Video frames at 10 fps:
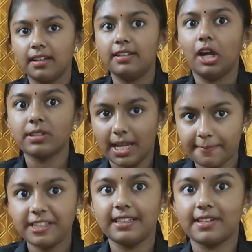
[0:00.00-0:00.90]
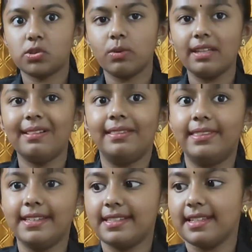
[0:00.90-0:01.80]
Now time for the next one.
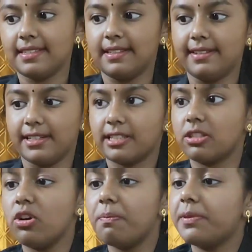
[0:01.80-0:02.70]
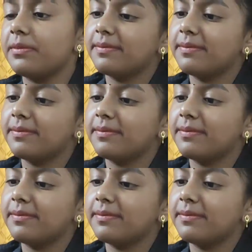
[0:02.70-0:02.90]
This is dish soap.